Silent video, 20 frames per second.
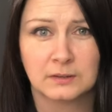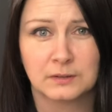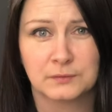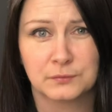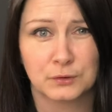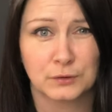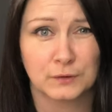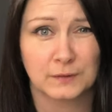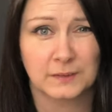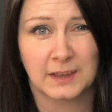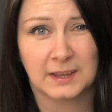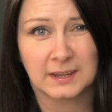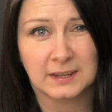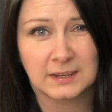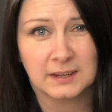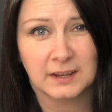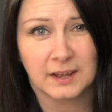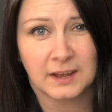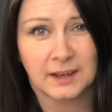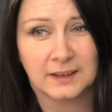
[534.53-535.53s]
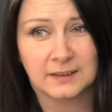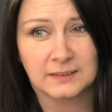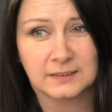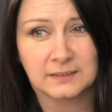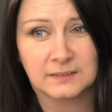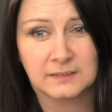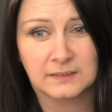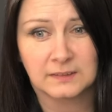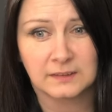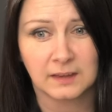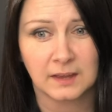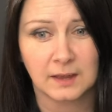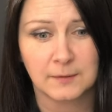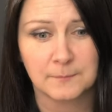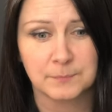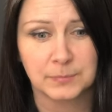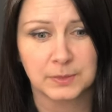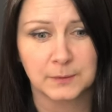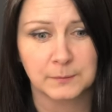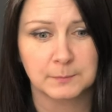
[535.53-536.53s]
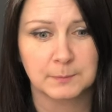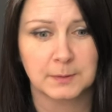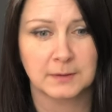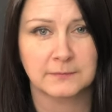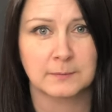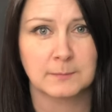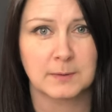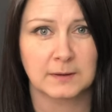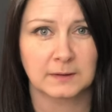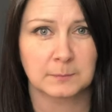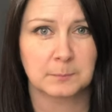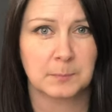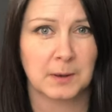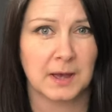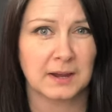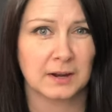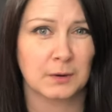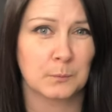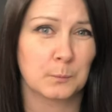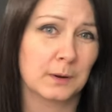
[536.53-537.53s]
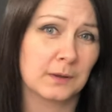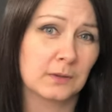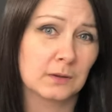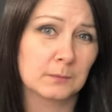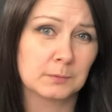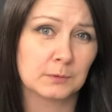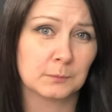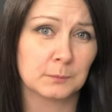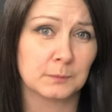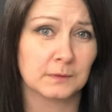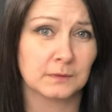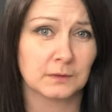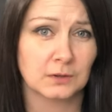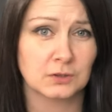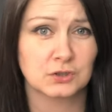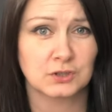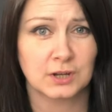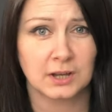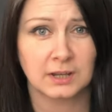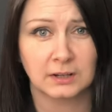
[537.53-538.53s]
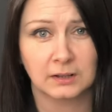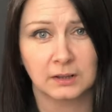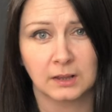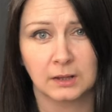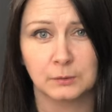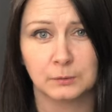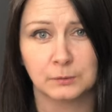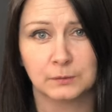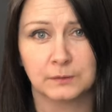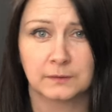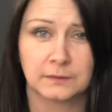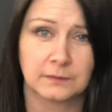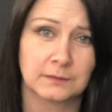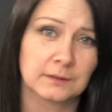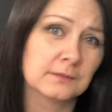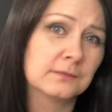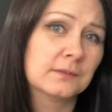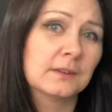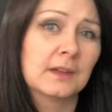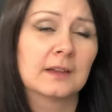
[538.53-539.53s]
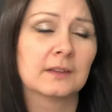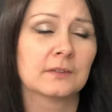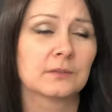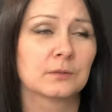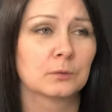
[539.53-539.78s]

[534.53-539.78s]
diffused light, and there was a bit of a mixed bag of weather between sunshine and clouds and stuff like that.